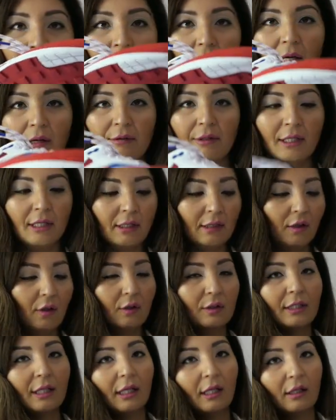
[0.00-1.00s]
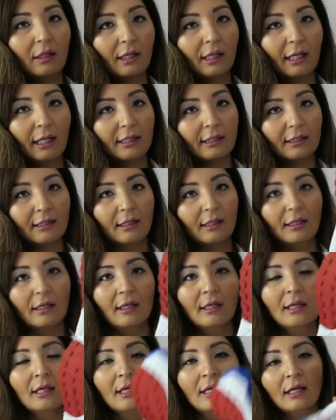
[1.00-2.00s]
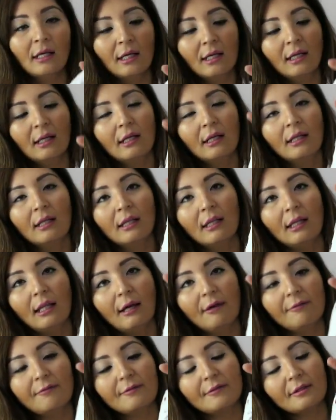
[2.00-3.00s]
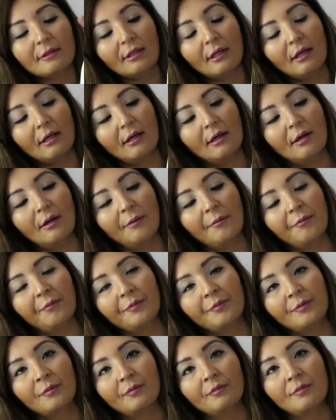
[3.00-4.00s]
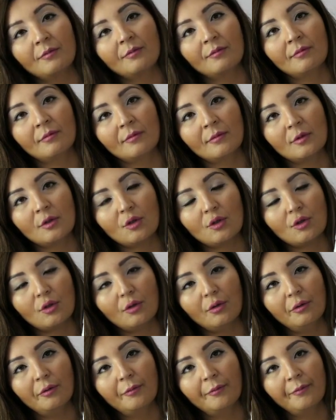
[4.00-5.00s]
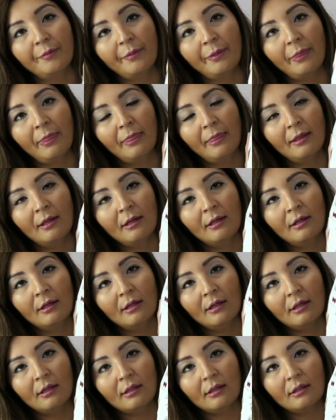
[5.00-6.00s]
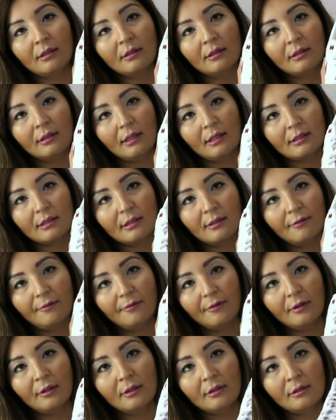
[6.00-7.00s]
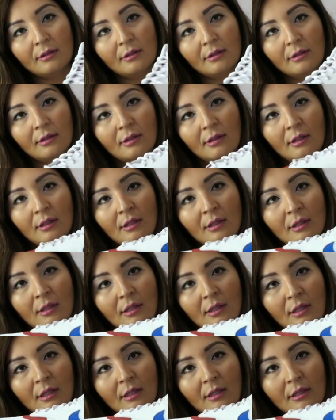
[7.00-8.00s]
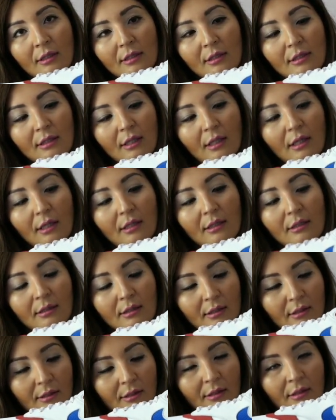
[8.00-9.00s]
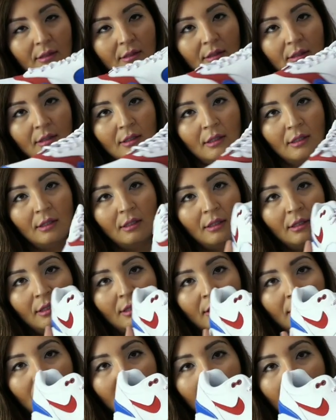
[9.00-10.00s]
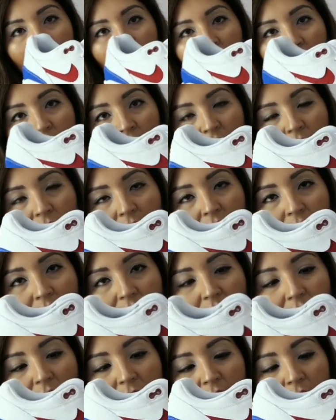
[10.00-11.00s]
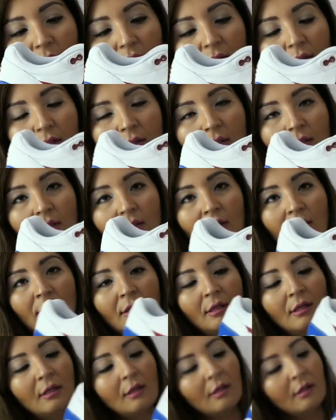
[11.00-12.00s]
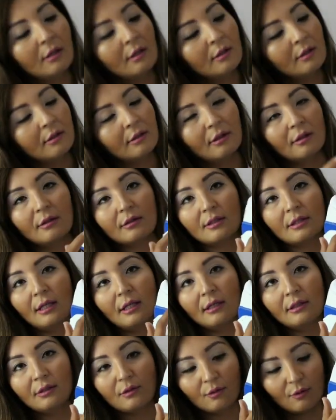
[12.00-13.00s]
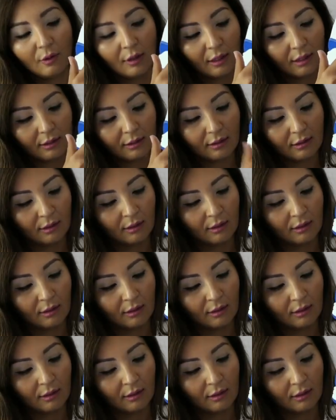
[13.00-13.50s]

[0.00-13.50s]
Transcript: now we can go take a look at the left shoe. That's the front, the side, the other side. The other side is red,